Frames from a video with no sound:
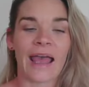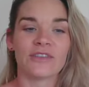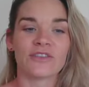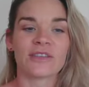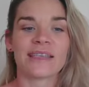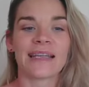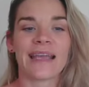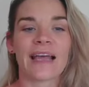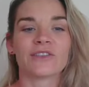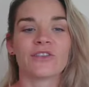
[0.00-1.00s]
and just to
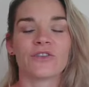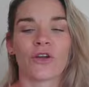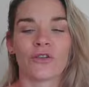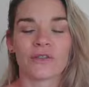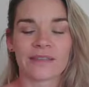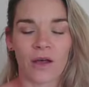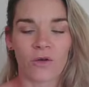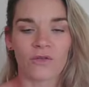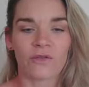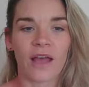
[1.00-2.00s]
get to know
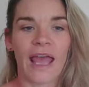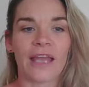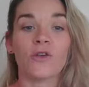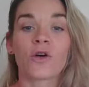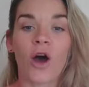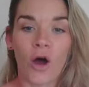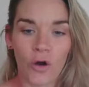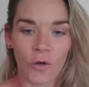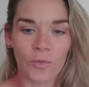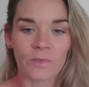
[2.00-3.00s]
yourself and your
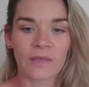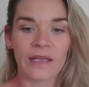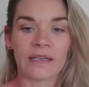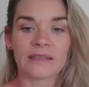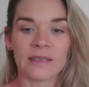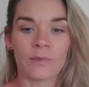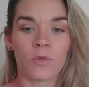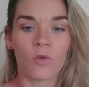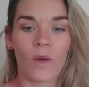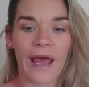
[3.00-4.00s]
comb in a
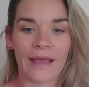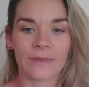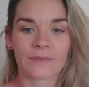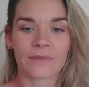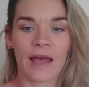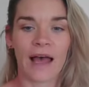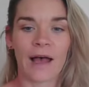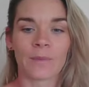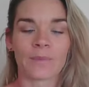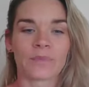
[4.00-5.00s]
simple way.
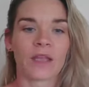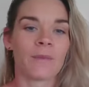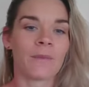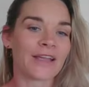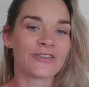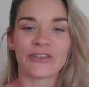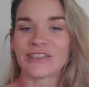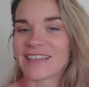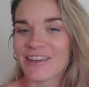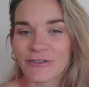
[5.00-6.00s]
Make sure you
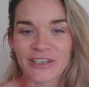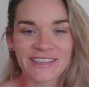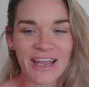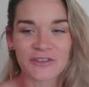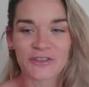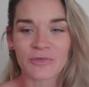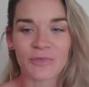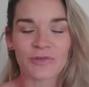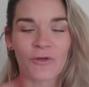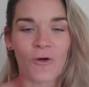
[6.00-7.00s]
set your intention
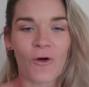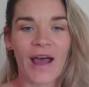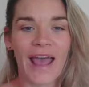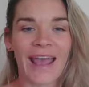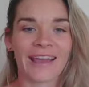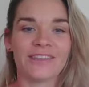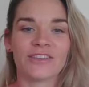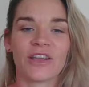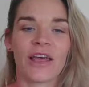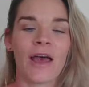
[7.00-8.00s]
before and
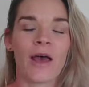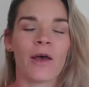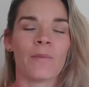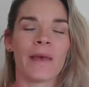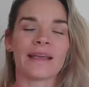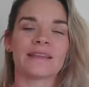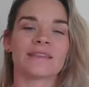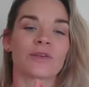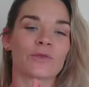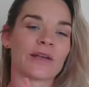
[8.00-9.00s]
make
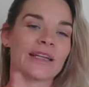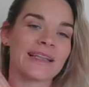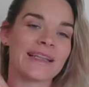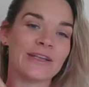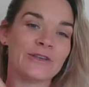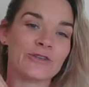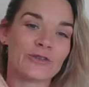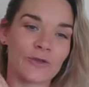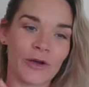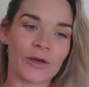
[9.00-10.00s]
this a really
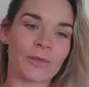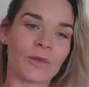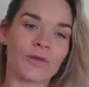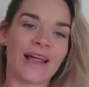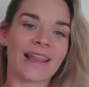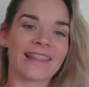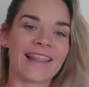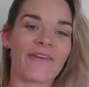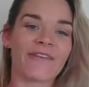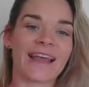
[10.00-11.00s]
enjoyable,
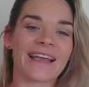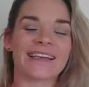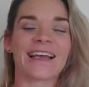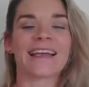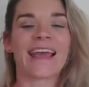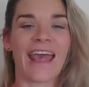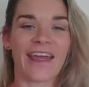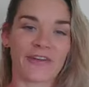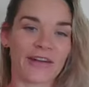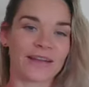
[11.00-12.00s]
loving,
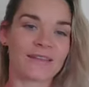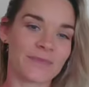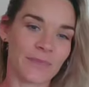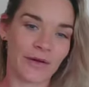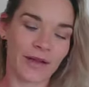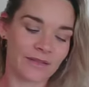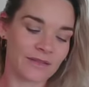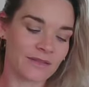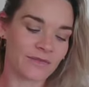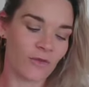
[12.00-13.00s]
caring
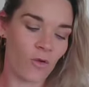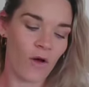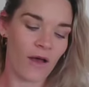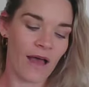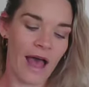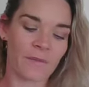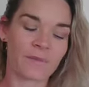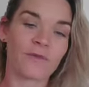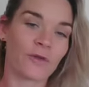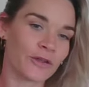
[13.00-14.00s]
experience for
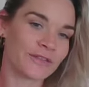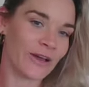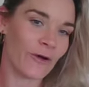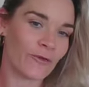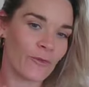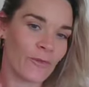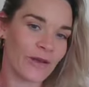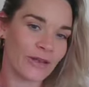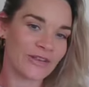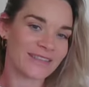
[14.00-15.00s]
yourself
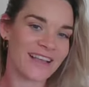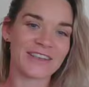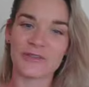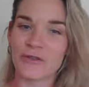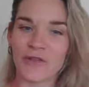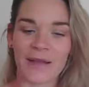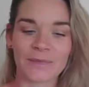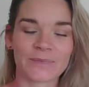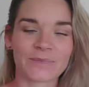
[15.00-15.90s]
when you decide to do that.